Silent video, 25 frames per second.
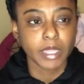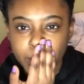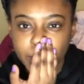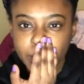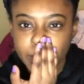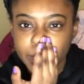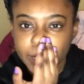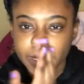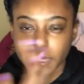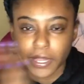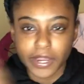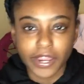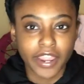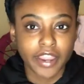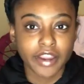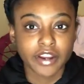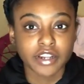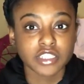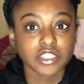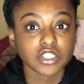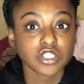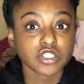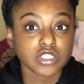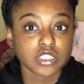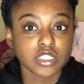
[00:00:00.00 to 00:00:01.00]
and their hair
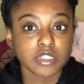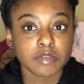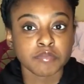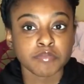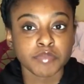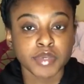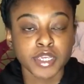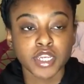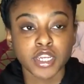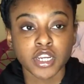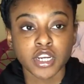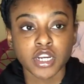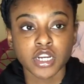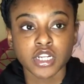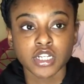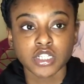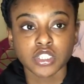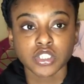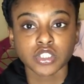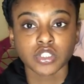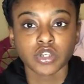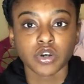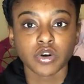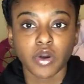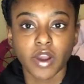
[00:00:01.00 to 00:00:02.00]
is usually bigger,
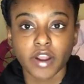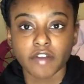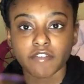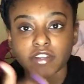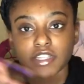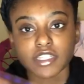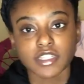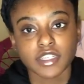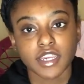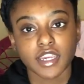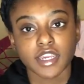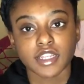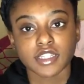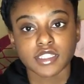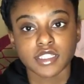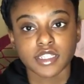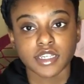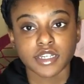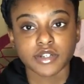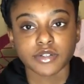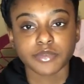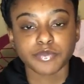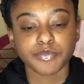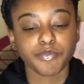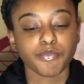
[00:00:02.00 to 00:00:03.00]
so I really can't
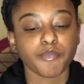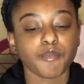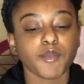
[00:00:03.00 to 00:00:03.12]
tell.